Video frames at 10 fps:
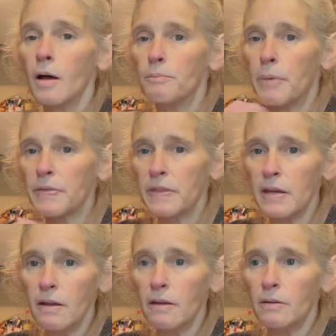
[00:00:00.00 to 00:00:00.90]
But
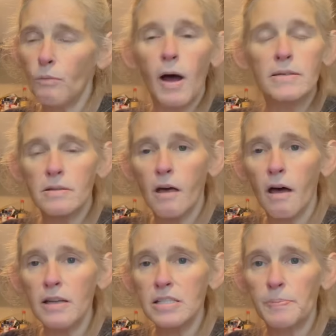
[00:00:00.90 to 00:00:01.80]
then while I was in the
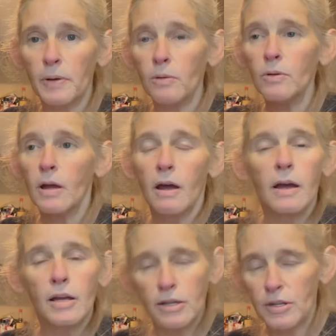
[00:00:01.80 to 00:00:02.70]
hospital,
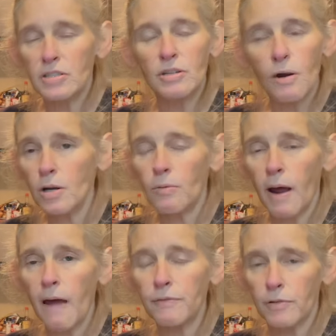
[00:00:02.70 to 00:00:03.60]
this started right
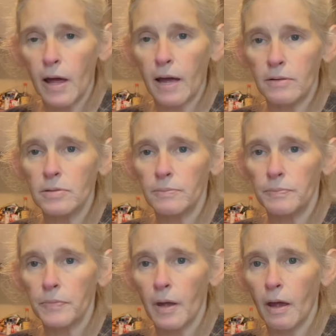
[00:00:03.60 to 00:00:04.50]
after that.
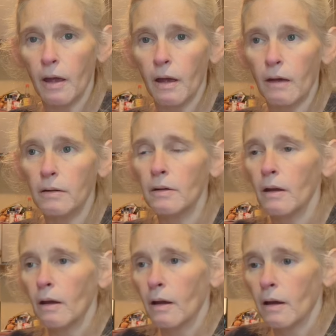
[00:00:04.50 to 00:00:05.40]
And
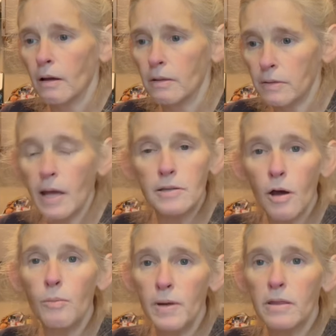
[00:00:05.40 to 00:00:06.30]
they
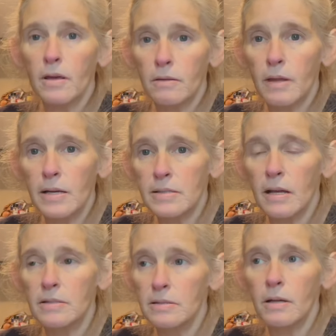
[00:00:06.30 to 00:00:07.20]
told me that they
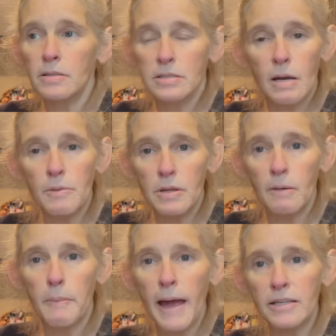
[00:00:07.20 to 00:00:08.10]
said some of the
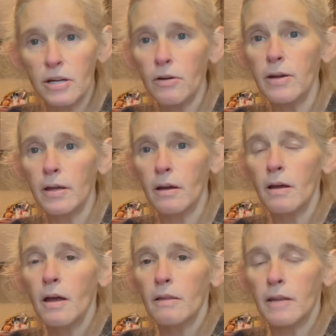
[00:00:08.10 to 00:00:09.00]
bacteria
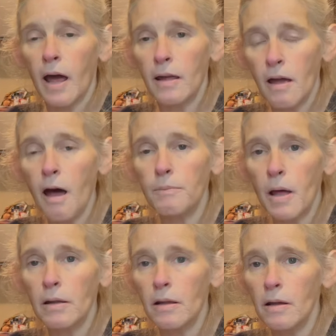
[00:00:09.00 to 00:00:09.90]
that had got
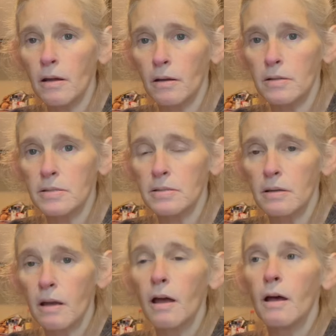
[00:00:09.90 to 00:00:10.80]
my lungs
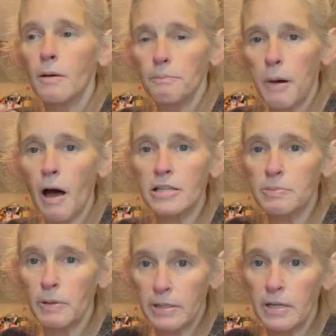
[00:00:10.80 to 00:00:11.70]

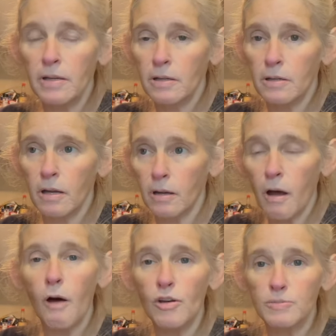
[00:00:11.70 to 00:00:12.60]
possibly did could have
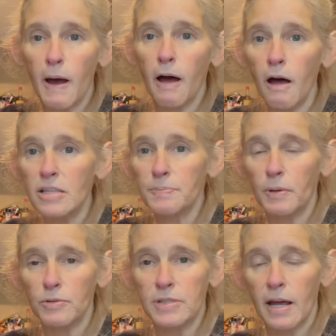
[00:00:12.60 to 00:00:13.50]
caused by a
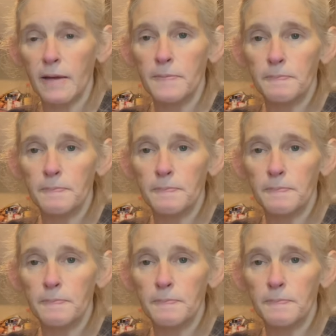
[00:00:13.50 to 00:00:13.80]
hospital stay.